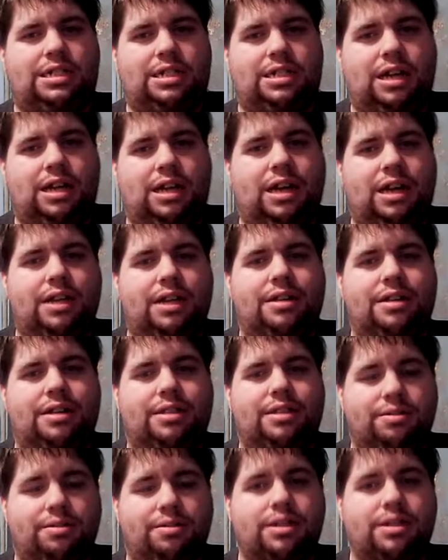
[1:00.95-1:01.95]

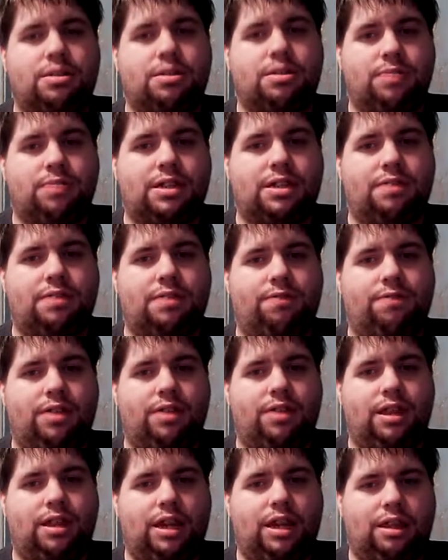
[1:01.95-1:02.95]
there is a reason for
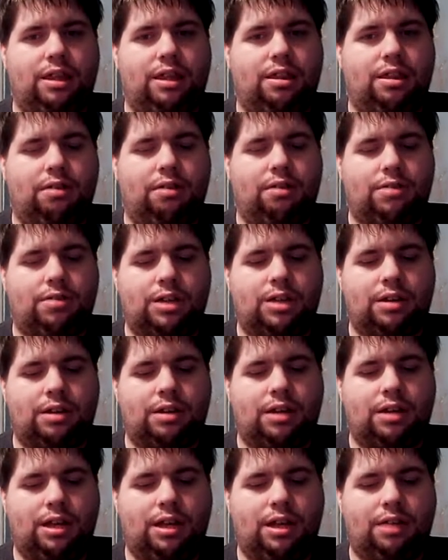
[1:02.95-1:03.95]
the length, though, which
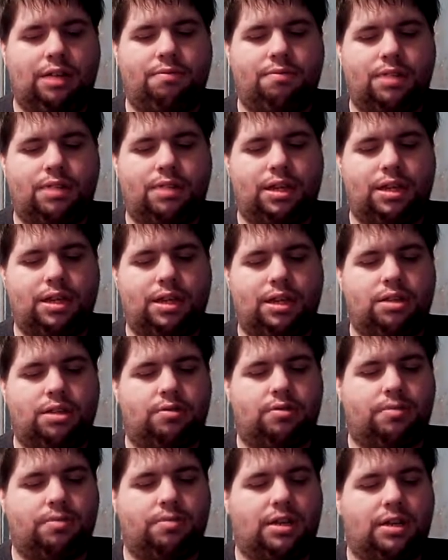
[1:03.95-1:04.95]
I want to get
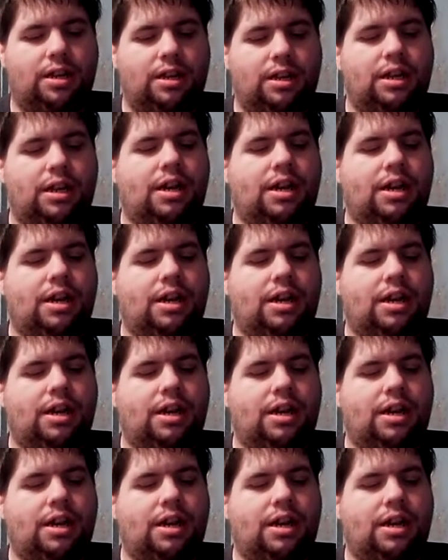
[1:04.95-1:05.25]
into in a minute.